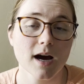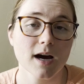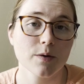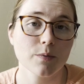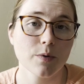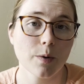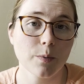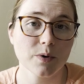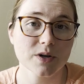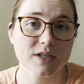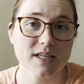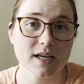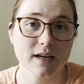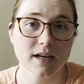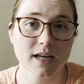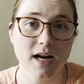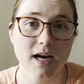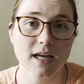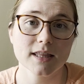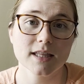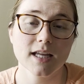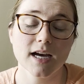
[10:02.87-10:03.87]
on what we're selling
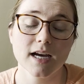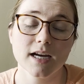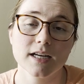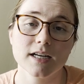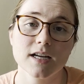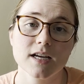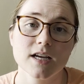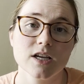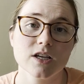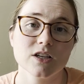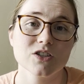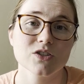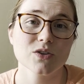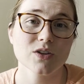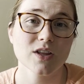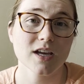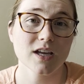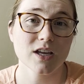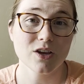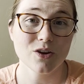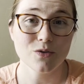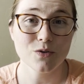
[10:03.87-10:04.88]
online so
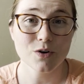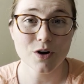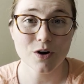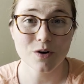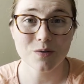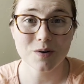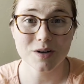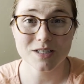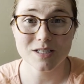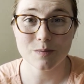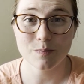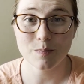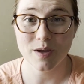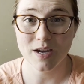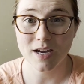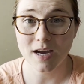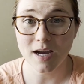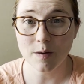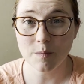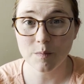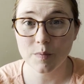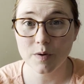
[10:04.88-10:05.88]
that you know what to pick
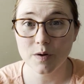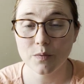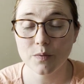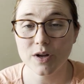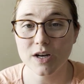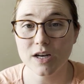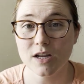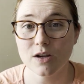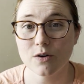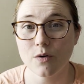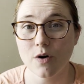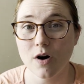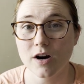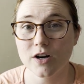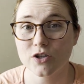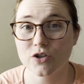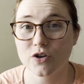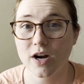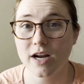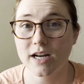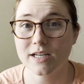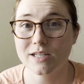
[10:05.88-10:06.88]
up when you are
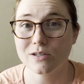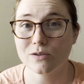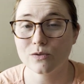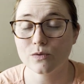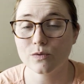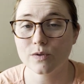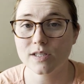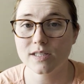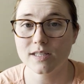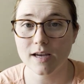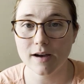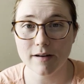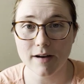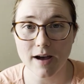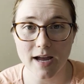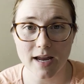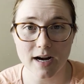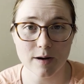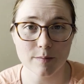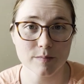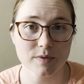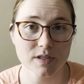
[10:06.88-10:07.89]
trying to sell
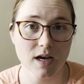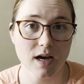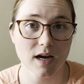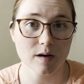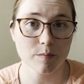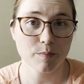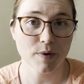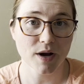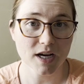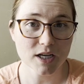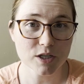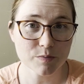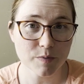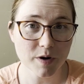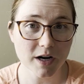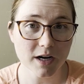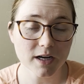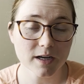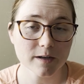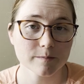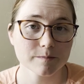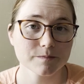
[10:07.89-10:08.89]
items on Poshmark.